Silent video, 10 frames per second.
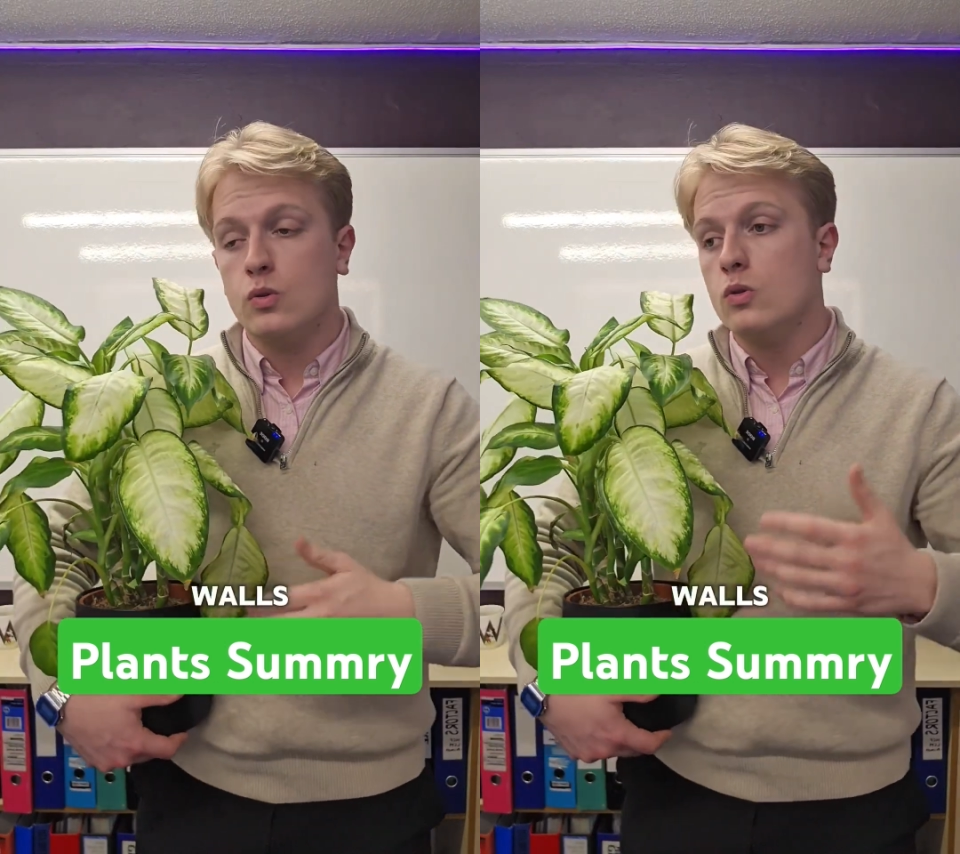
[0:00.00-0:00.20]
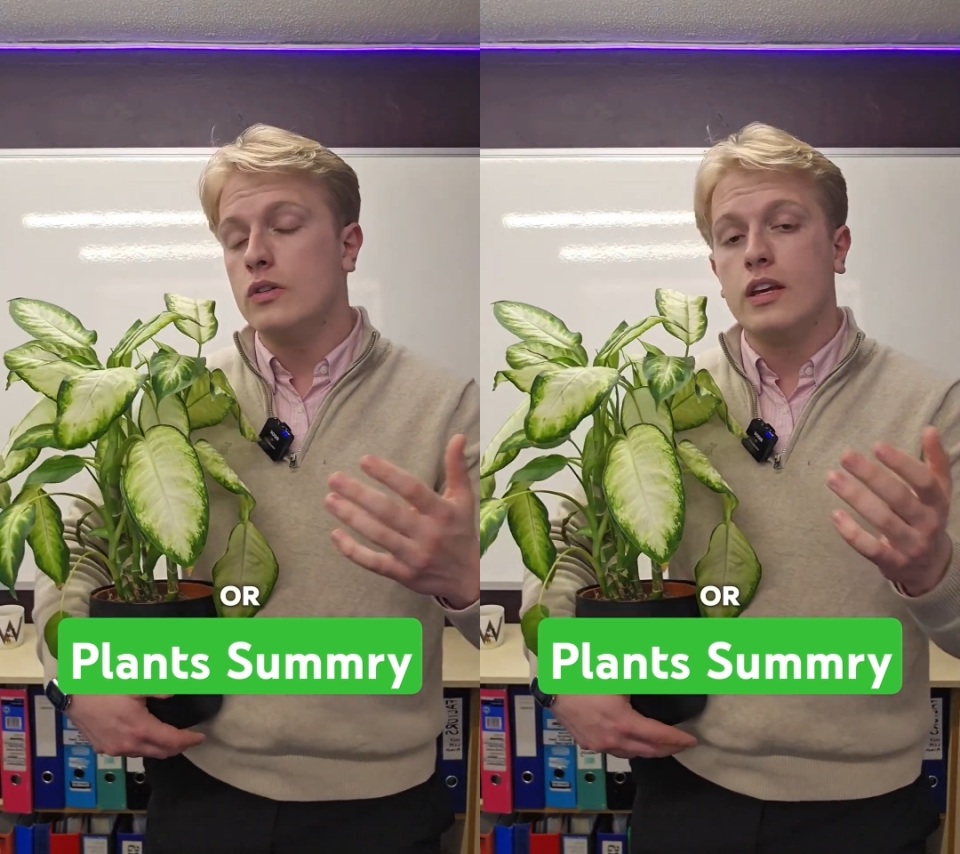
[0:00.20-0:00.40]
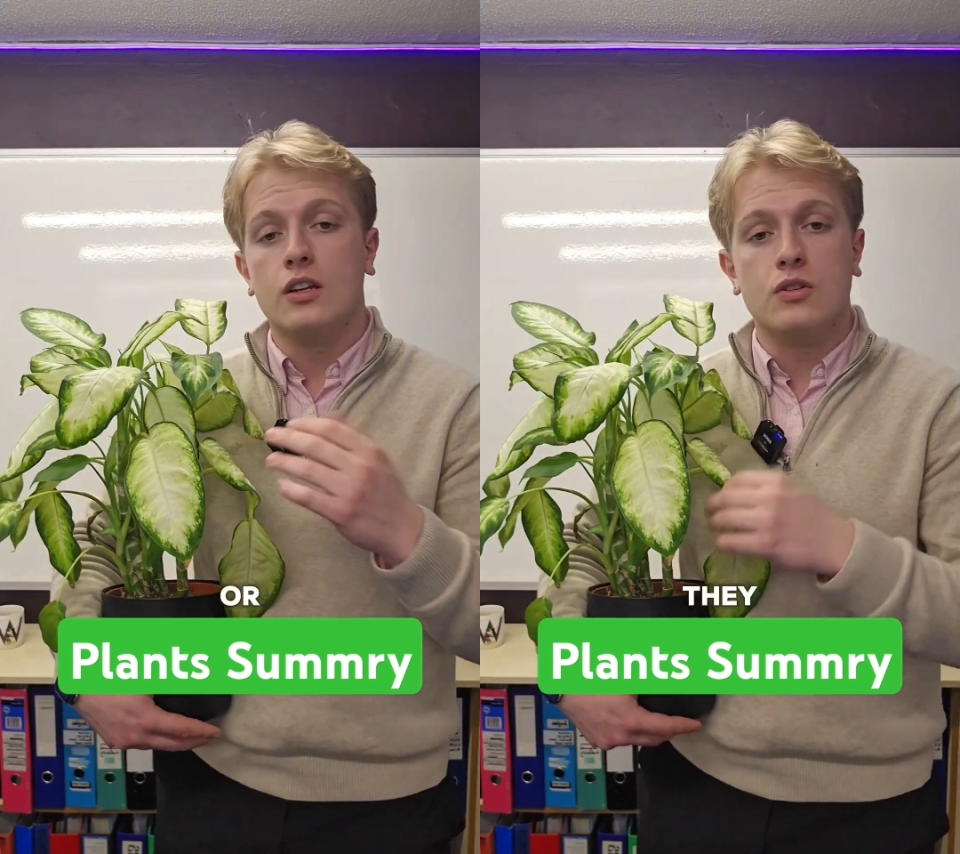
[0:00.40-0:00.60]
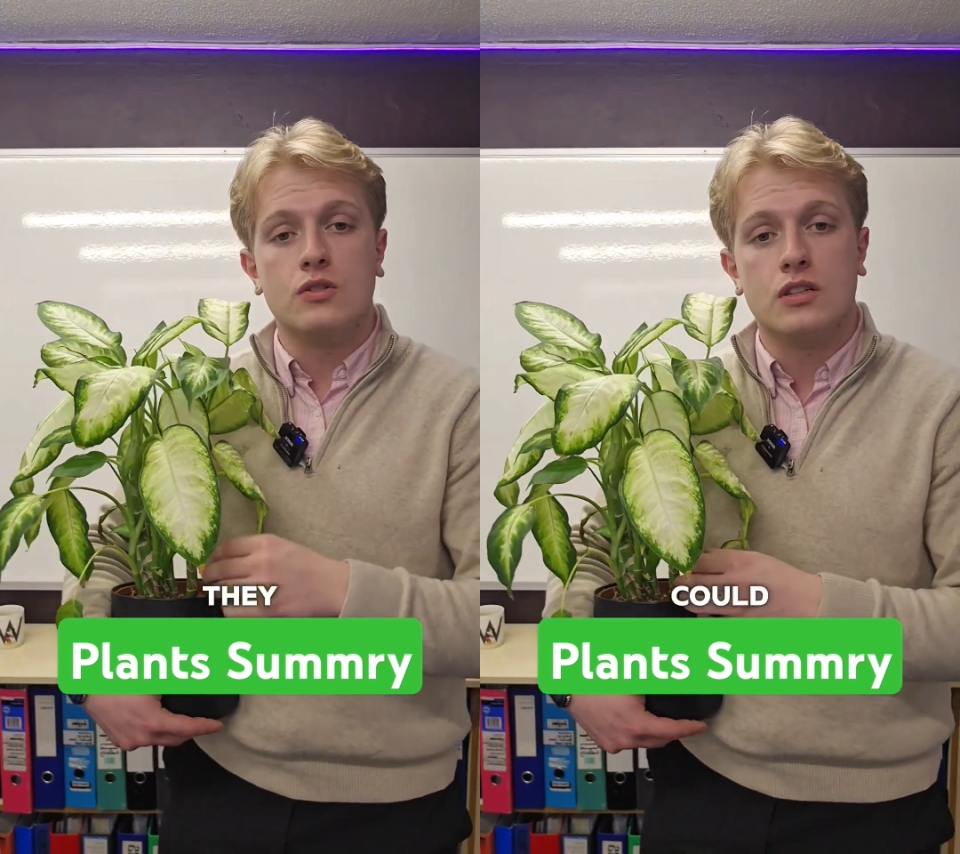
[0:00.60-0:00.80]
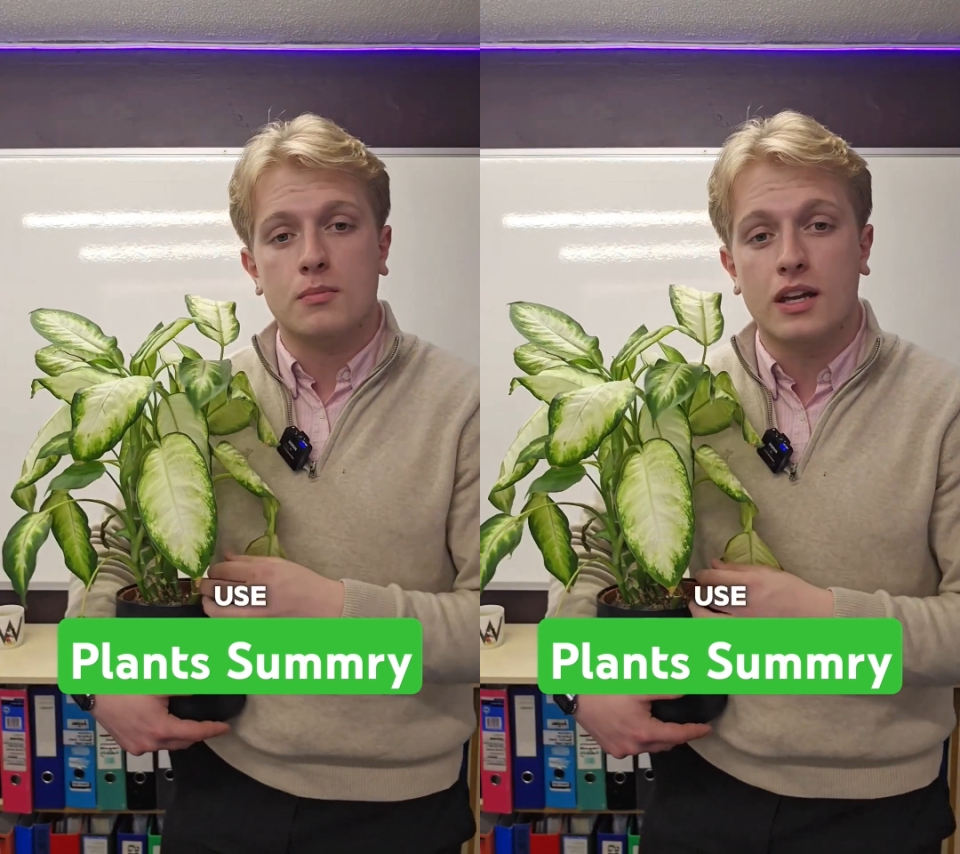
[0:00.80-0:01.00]
or they could
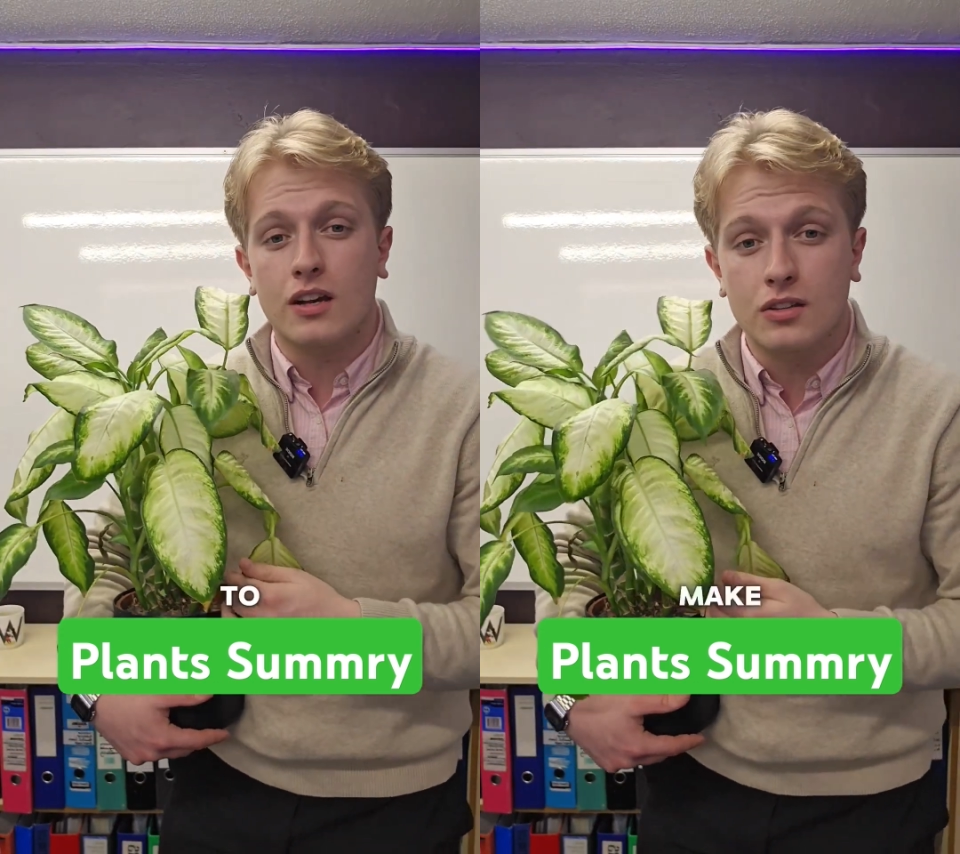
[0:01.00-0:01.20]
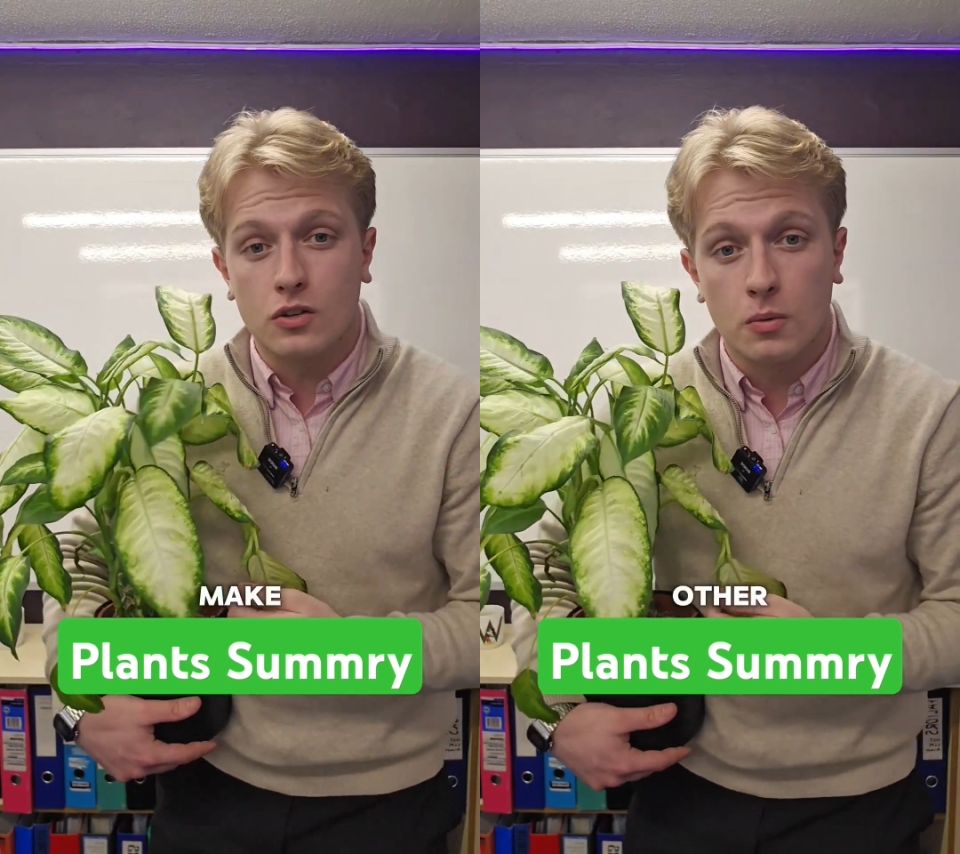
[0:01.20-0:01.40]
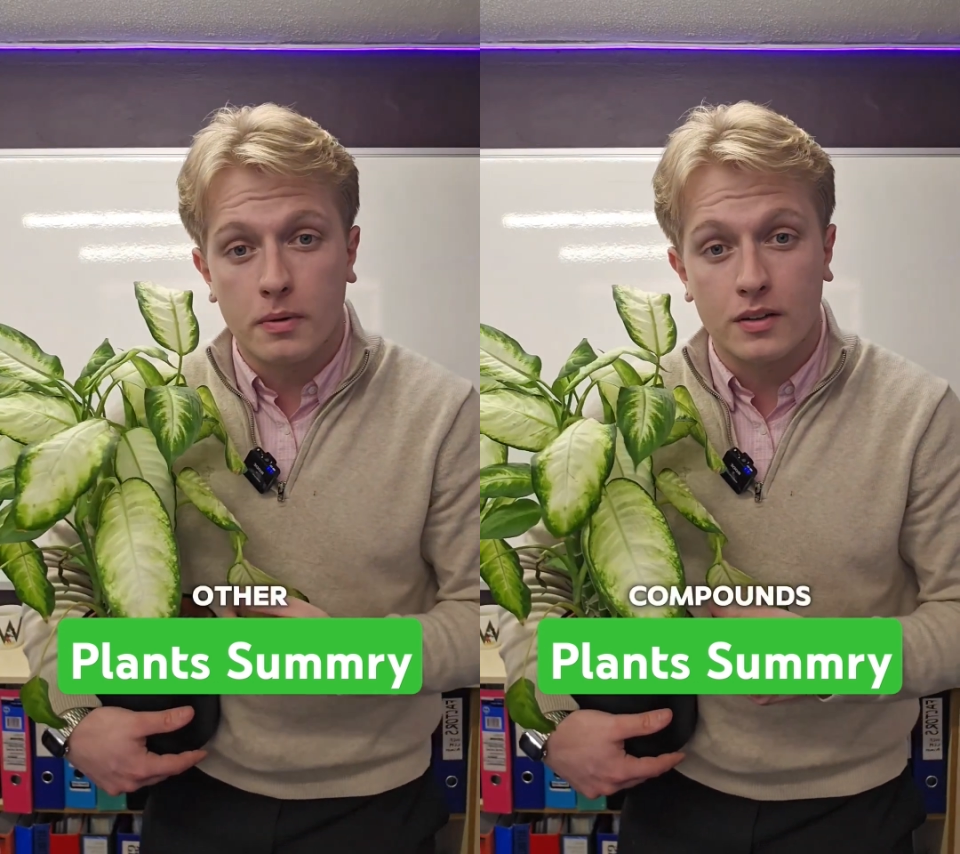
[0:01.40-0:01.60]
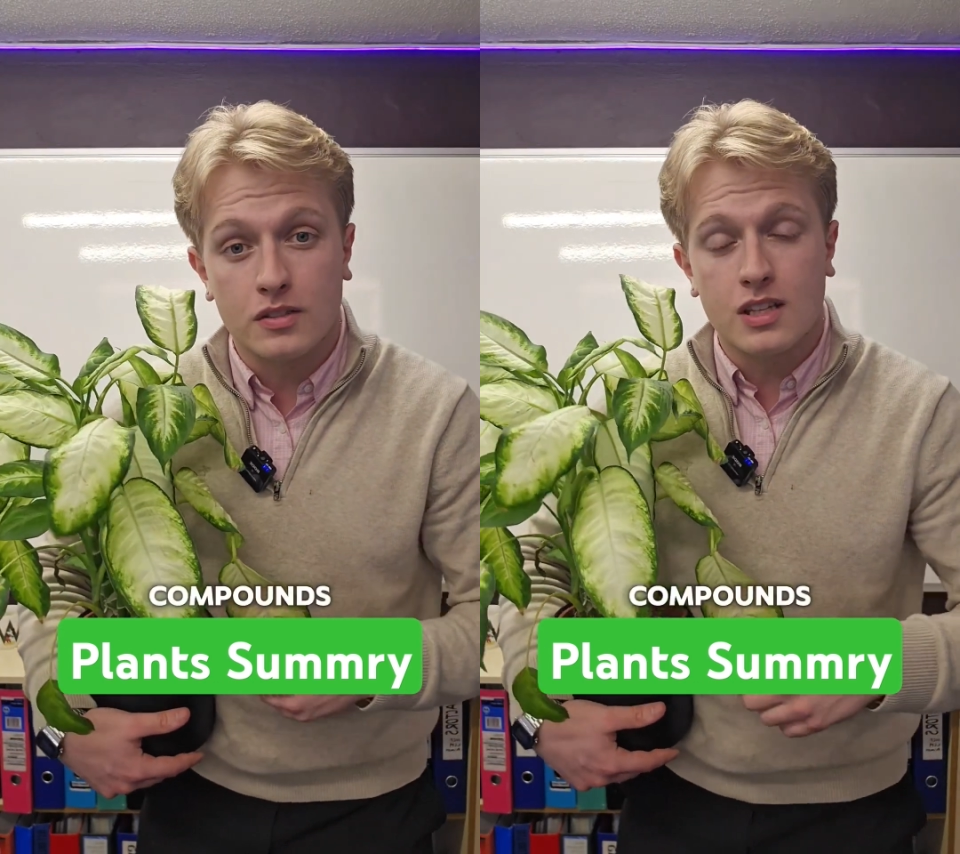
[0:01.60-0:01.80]
use it to make other compounds,